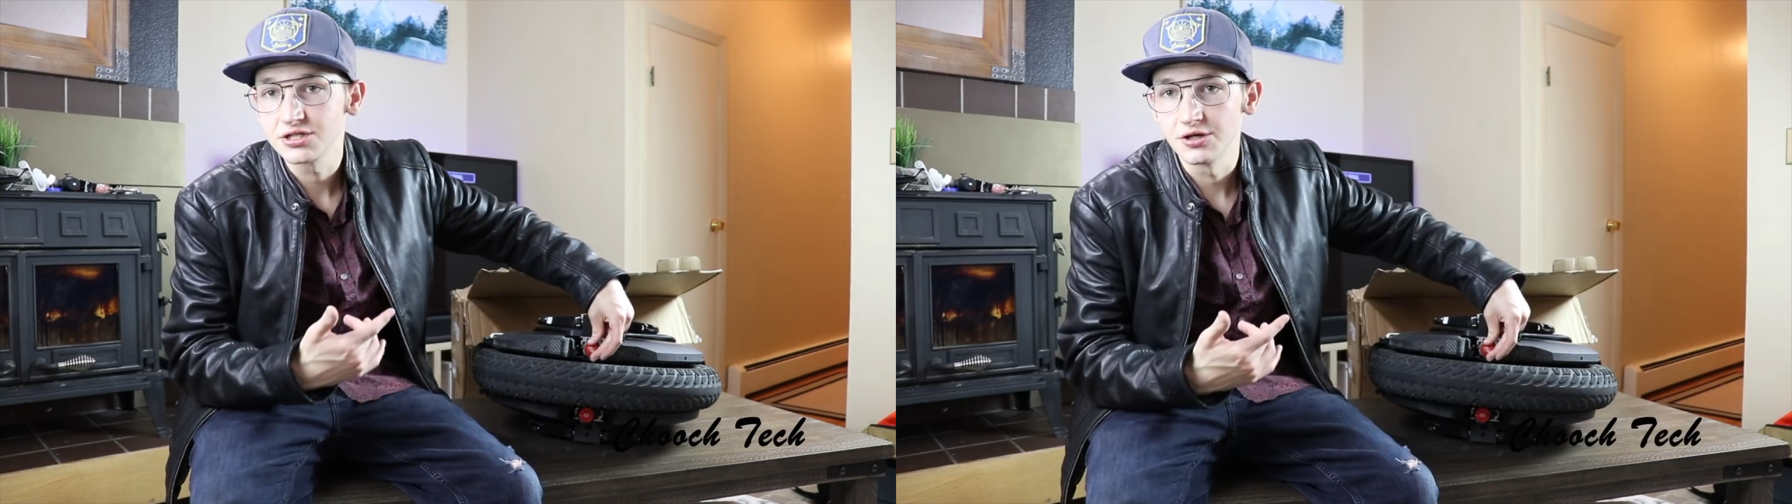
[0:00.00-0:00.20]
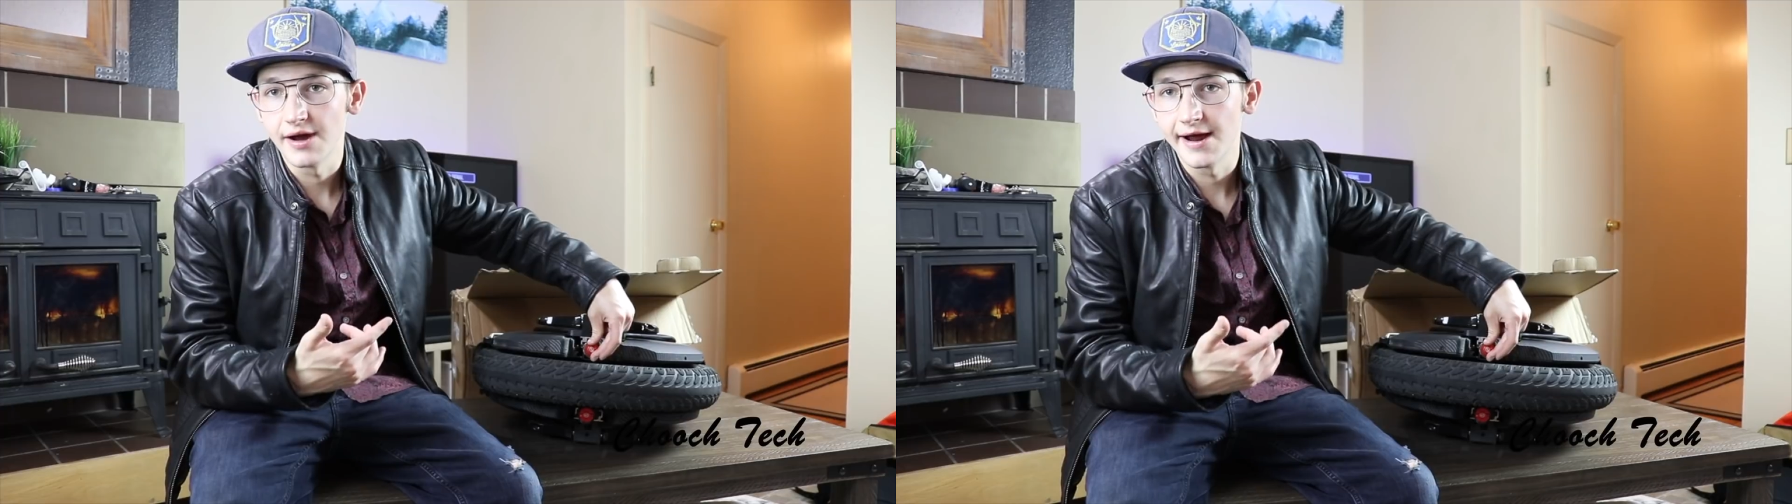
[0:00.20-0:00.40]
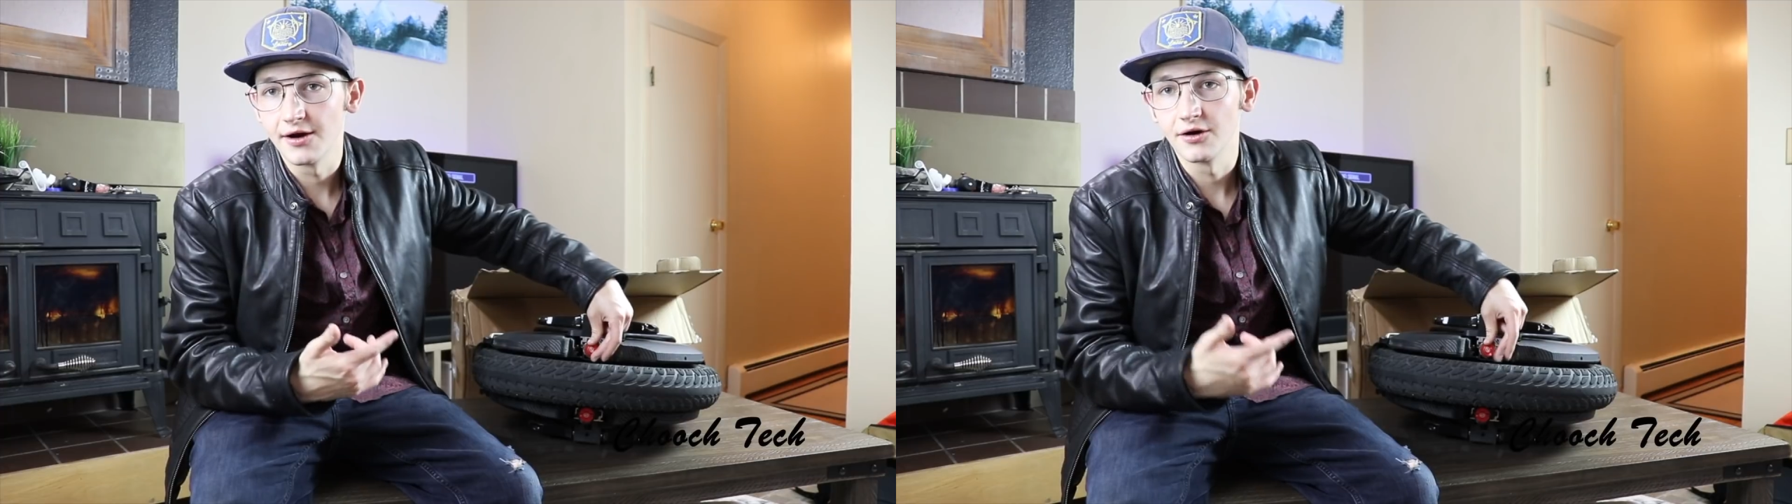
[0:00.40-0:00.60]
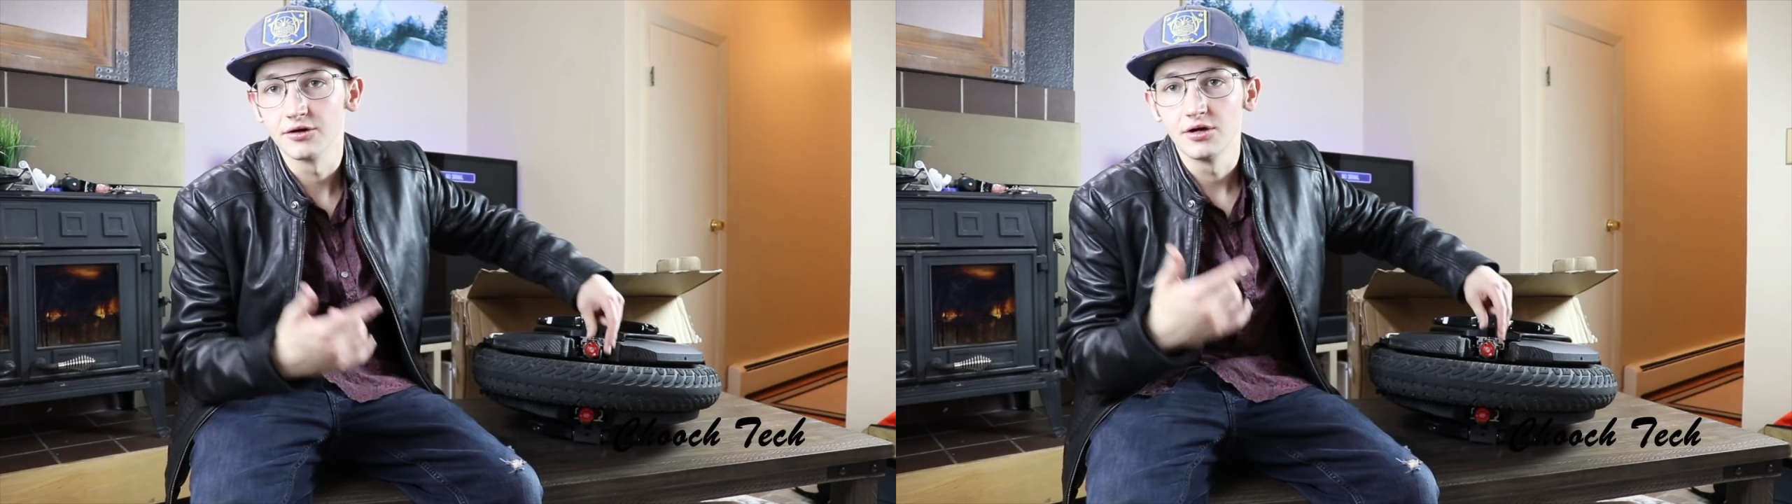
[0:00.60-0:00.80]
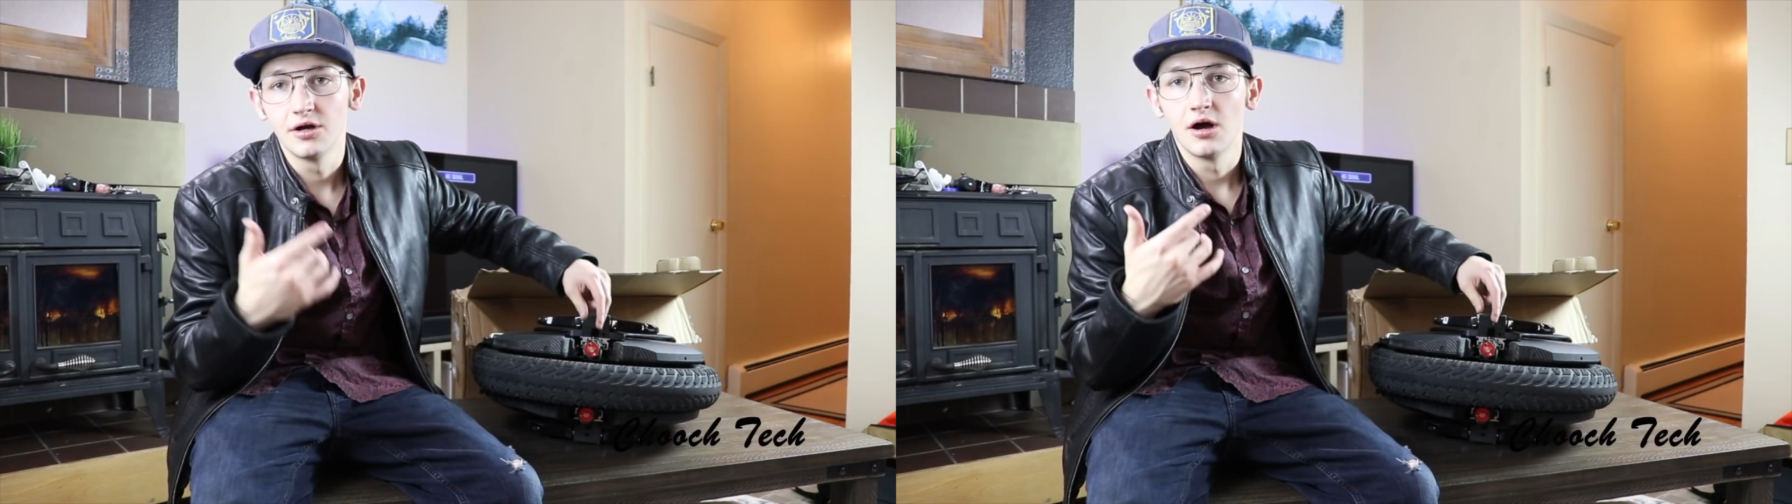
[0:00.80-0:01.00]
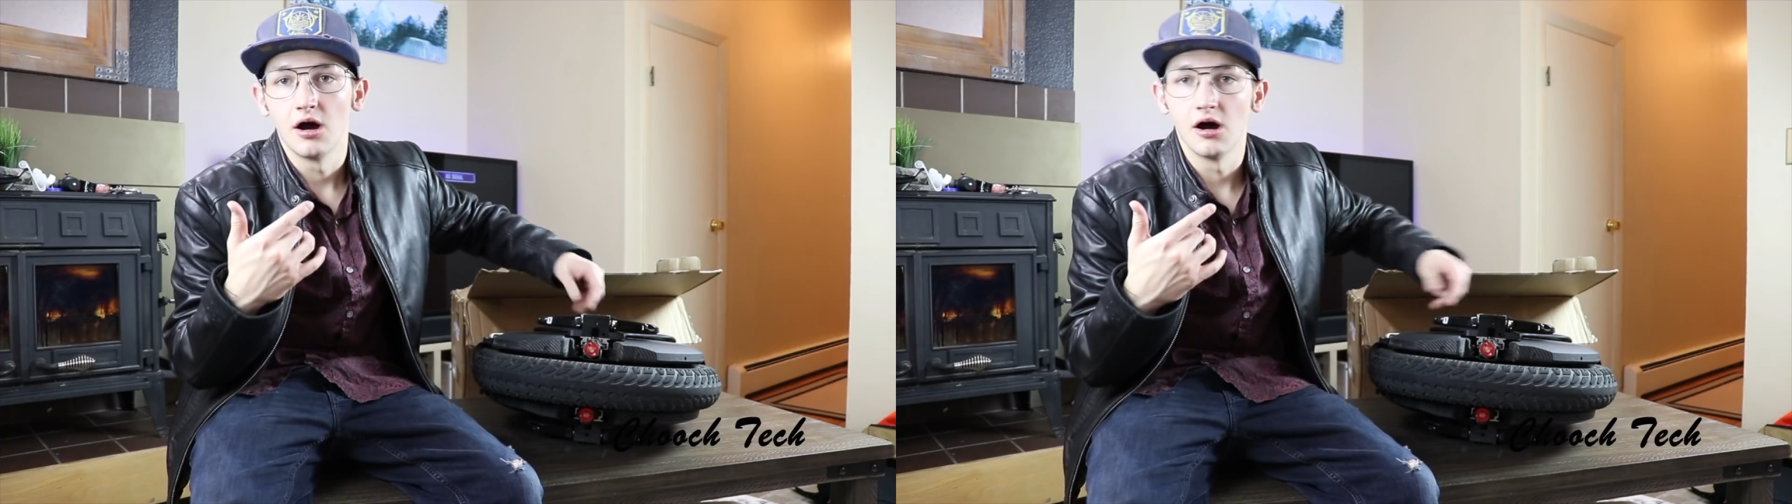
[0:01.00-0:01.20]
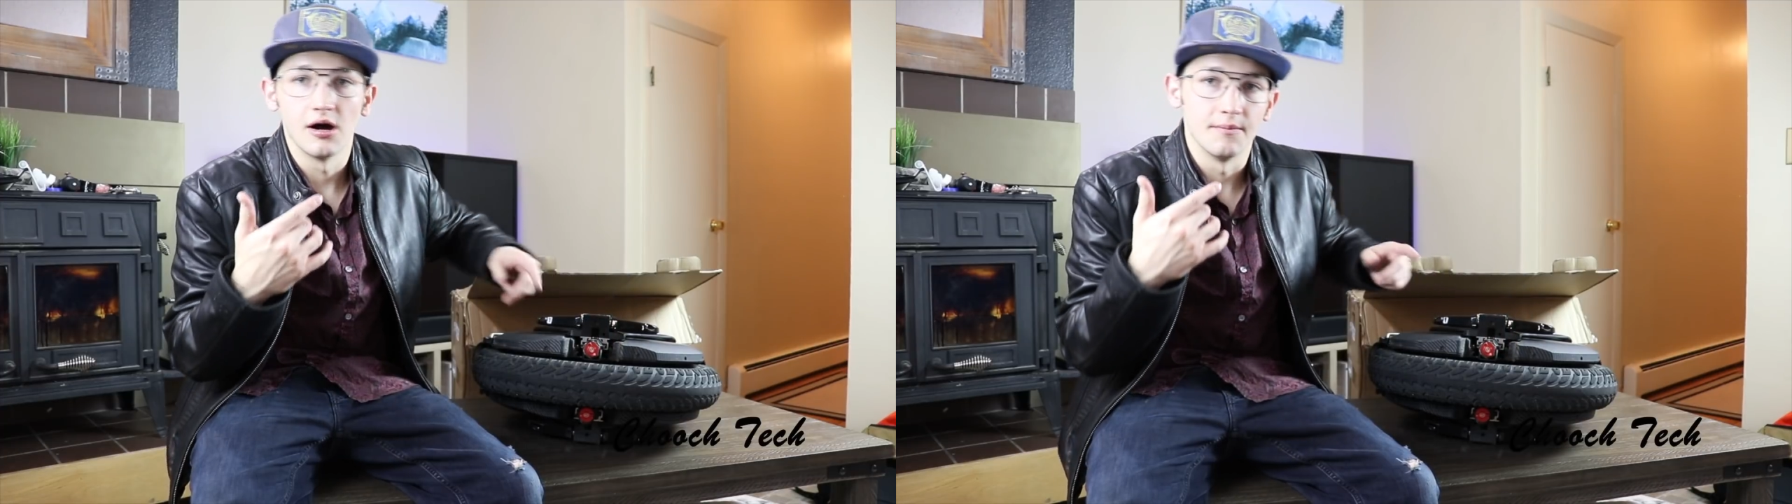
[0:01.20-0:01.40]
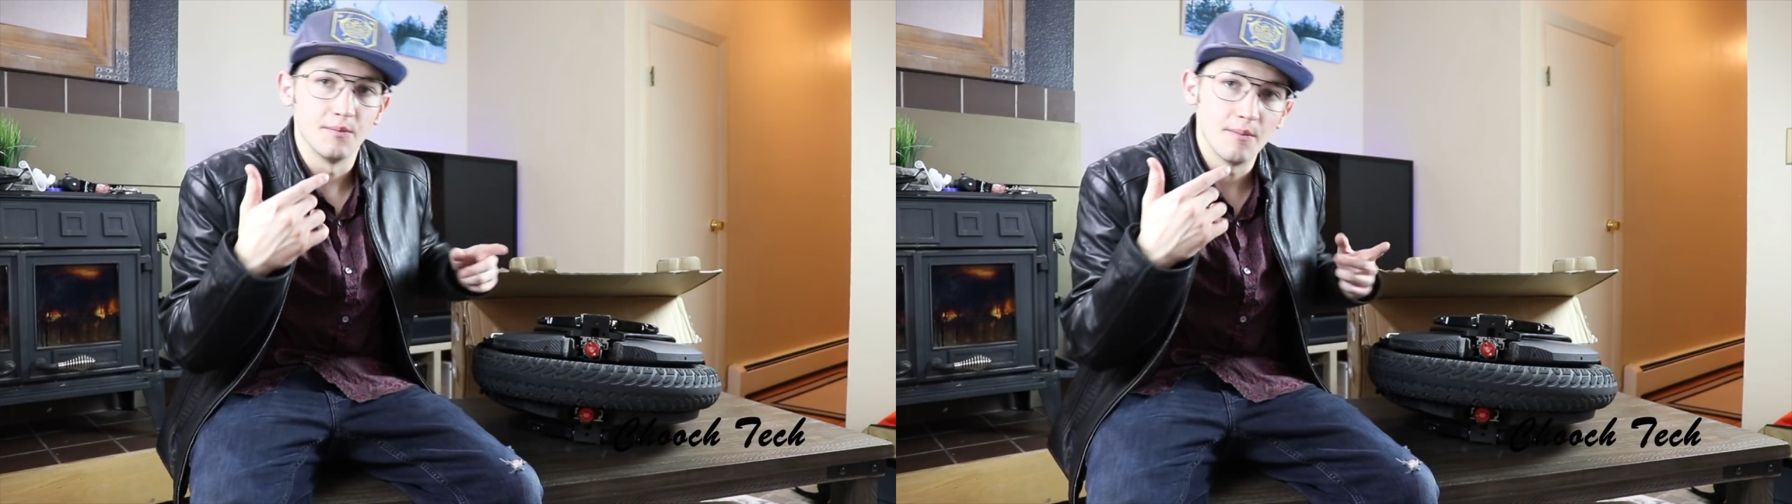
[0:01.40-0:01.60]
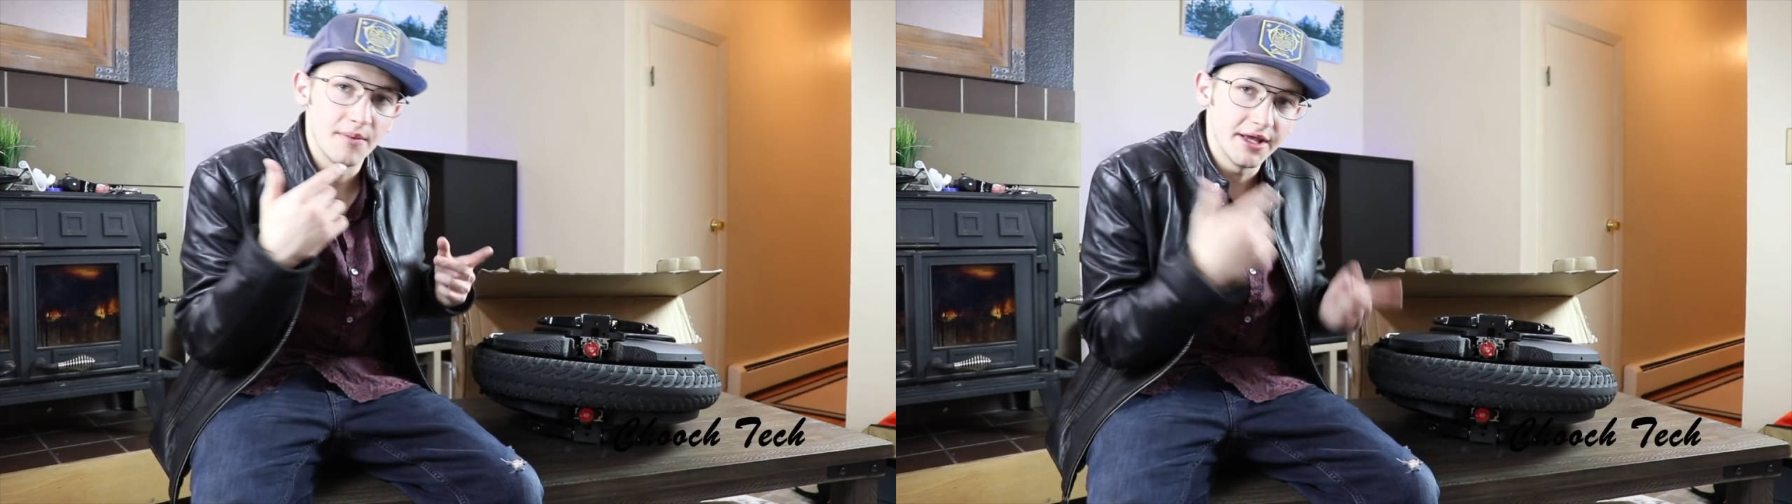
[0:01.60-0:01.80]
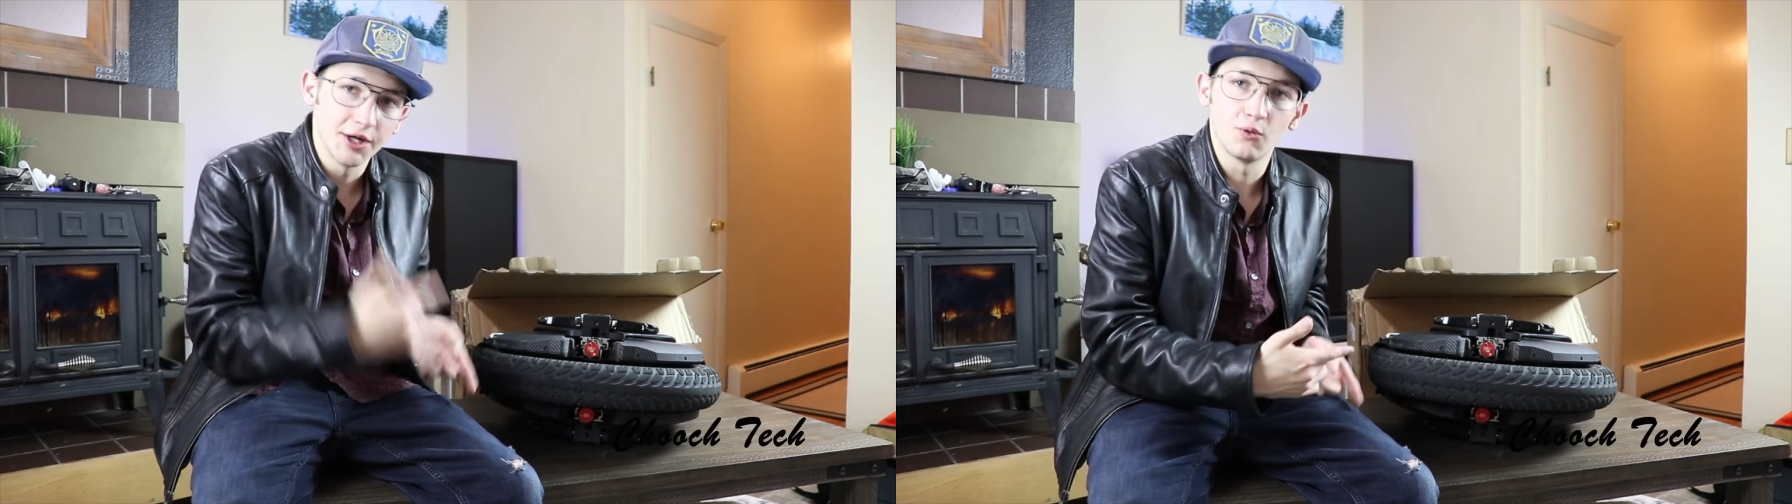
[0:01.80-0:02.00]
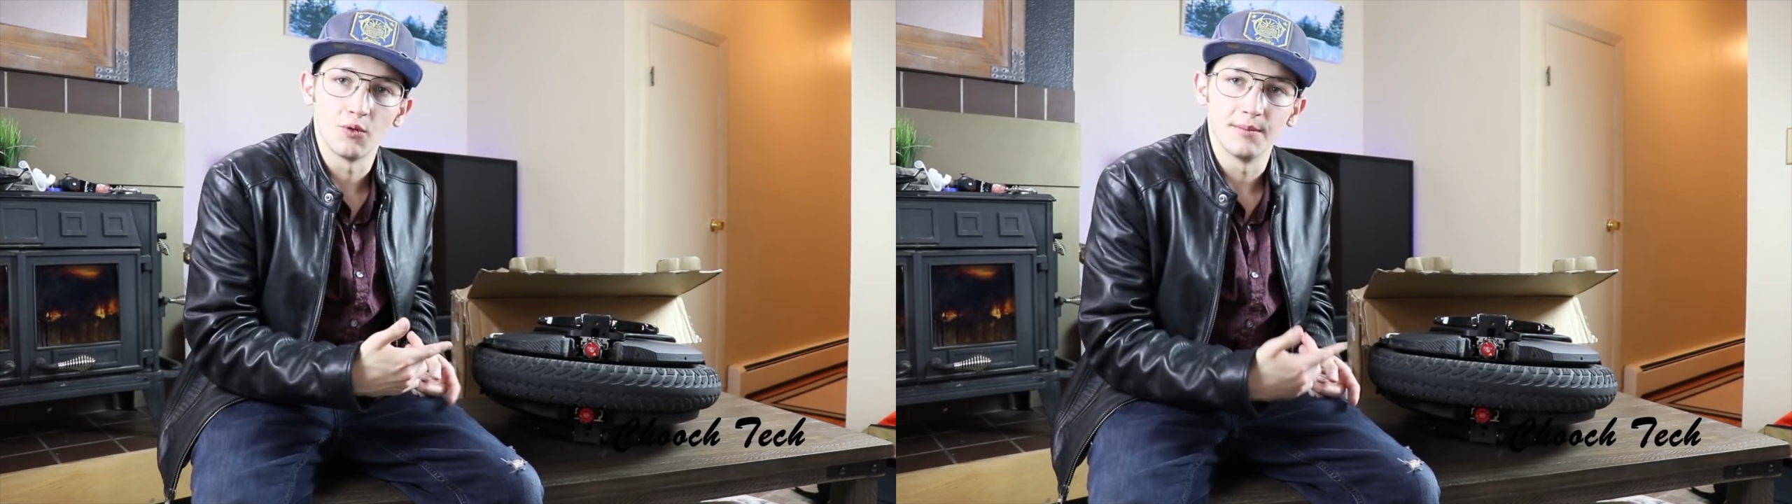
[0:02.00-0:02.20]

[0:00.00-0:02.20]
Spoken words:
your air equal